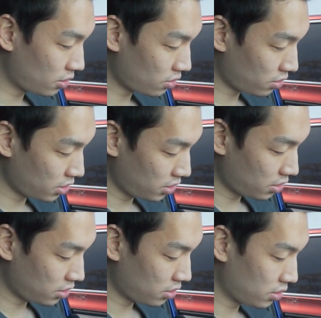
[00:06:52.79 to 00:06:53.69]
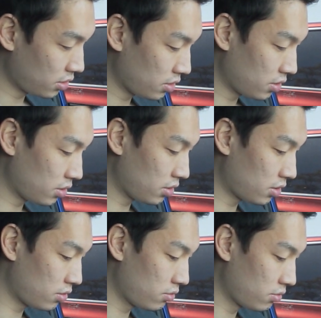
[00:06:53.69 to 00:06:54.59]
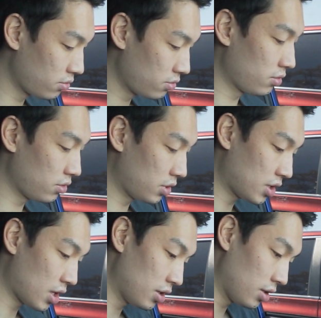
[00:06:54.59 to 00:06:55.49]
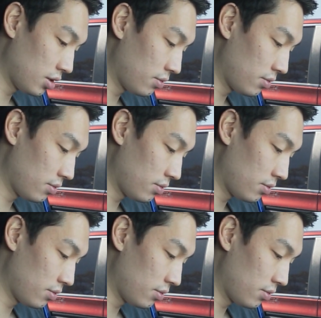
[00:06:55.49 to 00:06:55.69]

sort? No? Is that it?